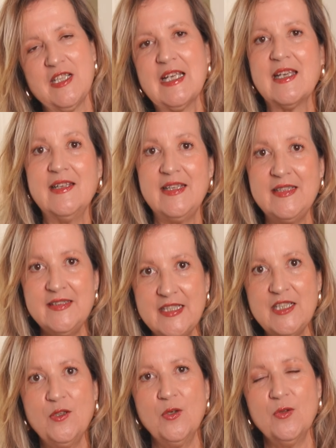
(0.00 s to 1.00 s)
like an
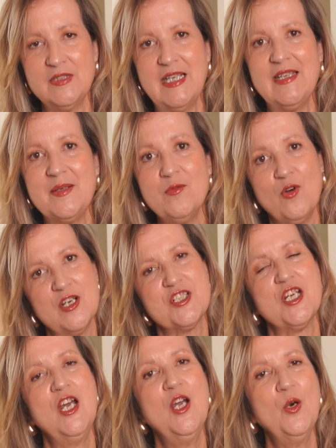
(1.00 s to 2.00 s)
indigo denim wash.